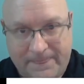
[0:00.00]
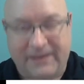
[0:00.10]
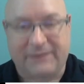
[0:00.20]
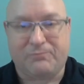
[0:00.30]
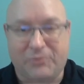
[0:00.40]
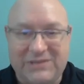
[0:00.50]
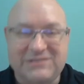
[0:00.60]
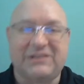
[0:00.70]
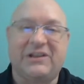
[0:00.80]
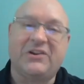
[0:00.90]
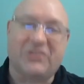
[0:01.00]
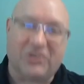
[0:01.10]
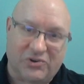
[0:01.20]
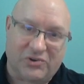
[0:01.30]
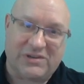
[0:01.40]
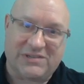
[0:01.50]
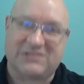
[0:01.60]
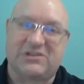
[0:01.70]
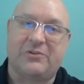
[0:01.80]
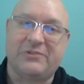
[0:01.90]
It brings along the goodness
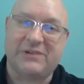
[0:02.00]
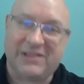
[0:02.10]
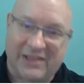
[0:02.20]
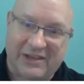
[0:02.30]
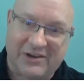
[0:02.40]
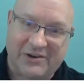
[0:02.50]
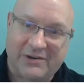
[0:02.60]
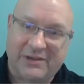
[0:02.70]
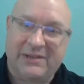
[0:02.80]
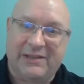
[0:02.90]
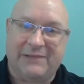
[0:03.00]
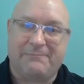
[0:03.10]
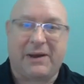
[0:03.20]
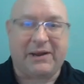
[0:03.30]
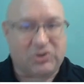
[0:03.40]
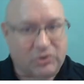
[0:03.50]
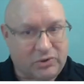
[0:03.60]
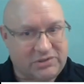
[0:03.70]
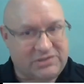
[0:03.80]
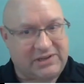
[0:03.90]
that's already there in
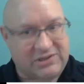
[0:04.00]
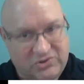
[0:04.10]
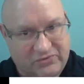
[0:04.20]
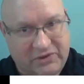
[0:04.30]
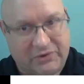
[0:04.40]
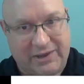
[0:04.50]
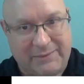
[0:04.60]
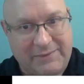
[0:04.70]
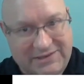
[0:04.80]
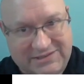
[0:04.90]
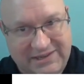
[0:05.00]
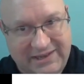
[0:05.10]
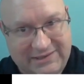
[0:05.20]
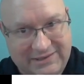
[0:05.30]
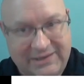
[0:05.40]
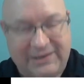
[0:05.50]
PyTorch, TensorFlow, and MXNet,